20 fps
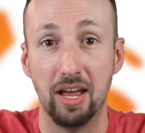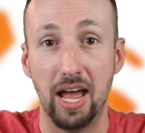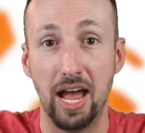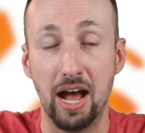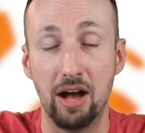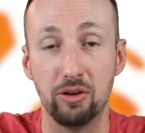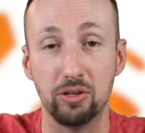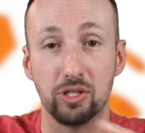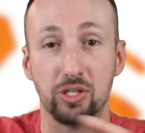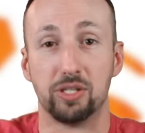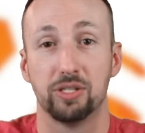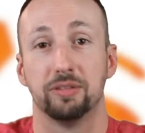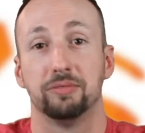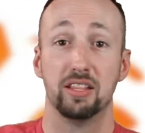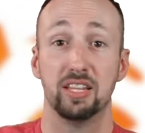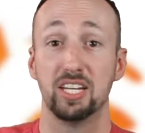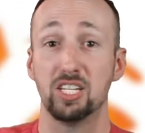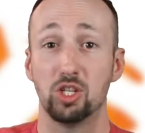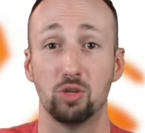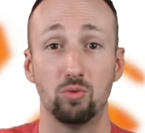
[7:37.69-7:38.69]
house.
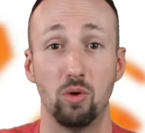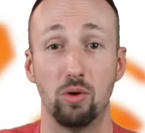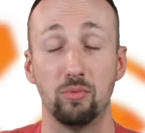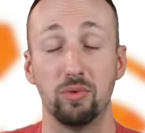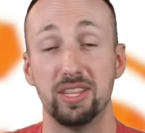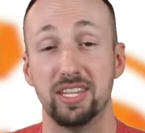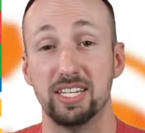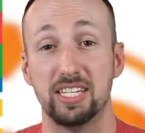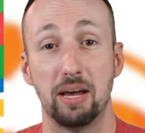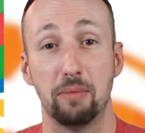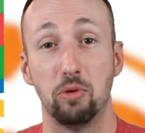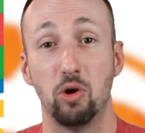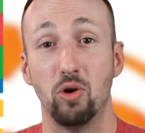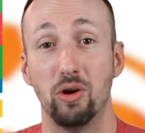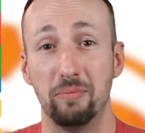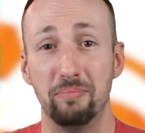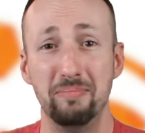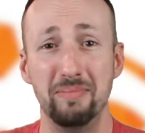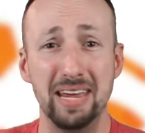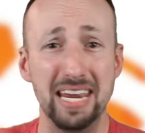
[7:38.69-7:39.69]
This is one where the demo
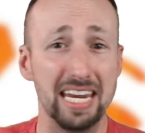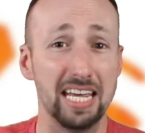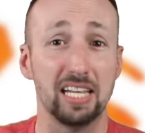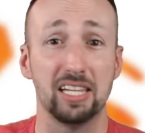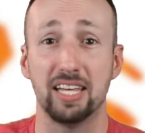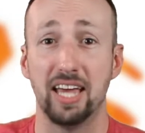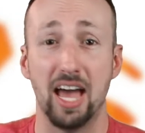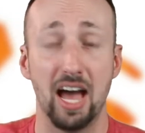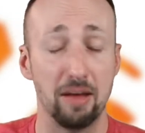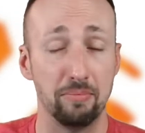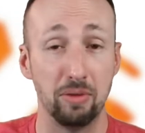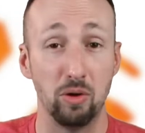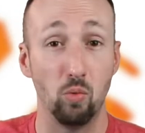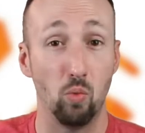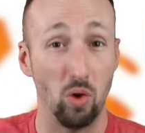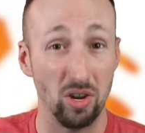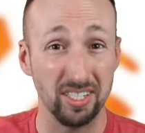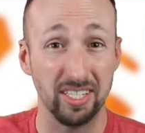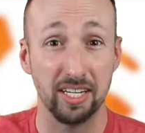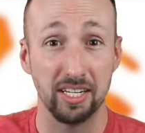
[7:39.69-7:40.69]
immediately had me
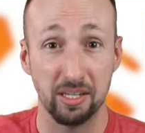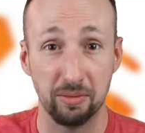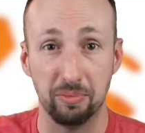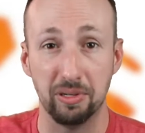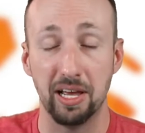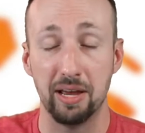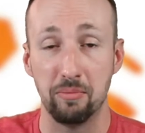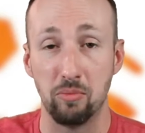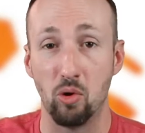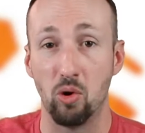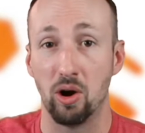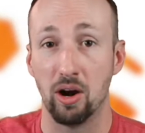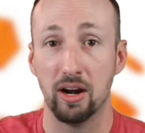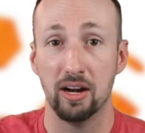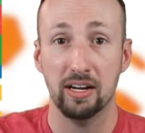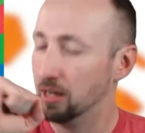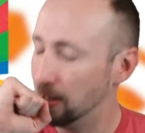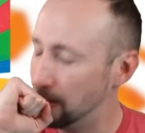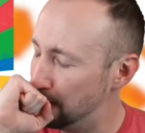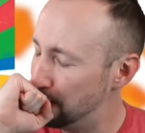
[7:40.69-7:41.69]
wanting to play more,
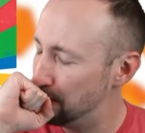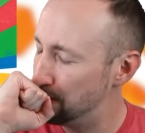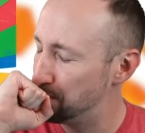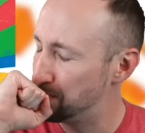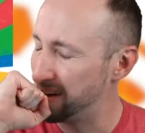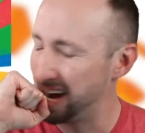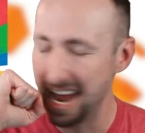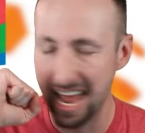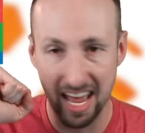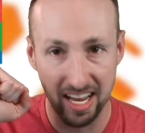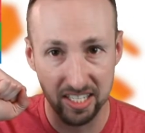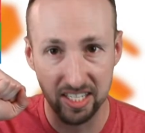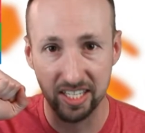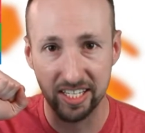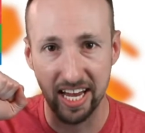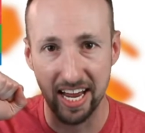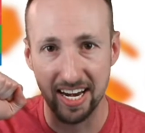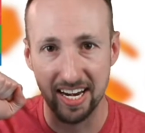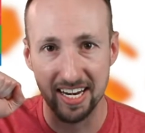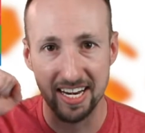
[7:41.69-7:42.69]
but I
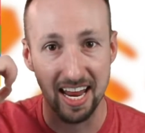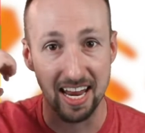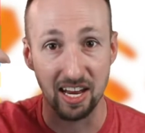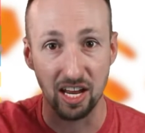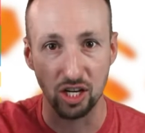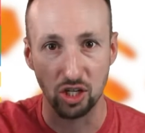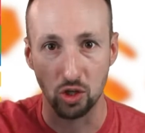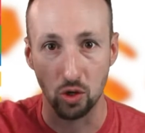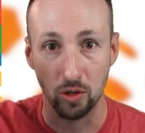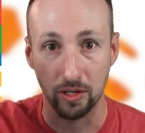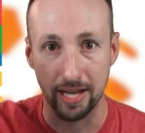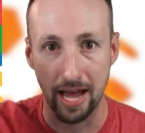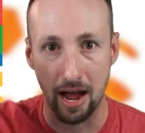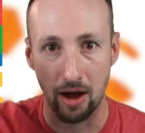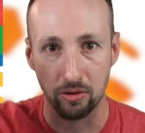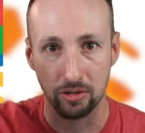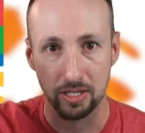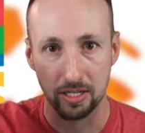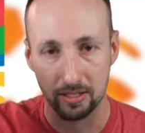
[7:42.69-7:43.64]
hesitated and they sold out.